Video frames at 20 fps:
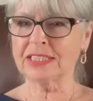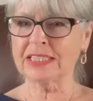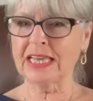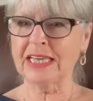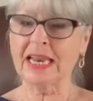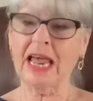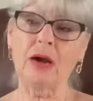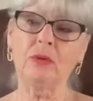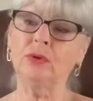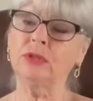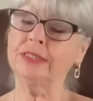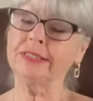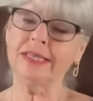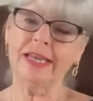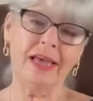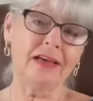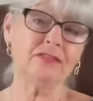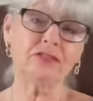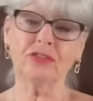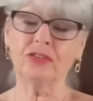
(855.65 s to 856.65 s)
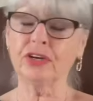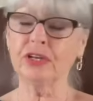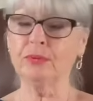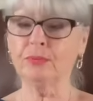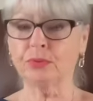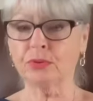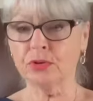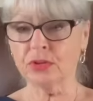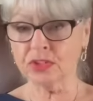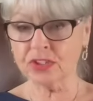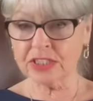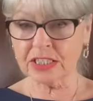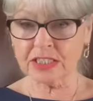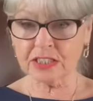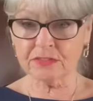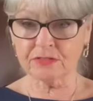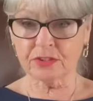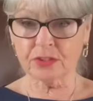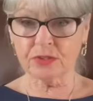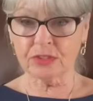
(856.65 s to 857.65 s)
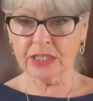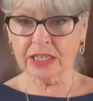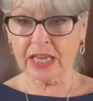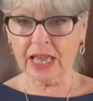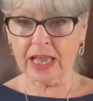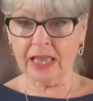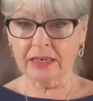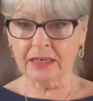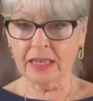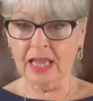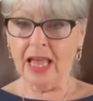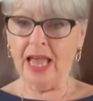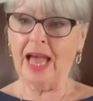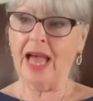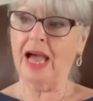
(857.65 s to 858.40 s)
saying I will never eat processed food again.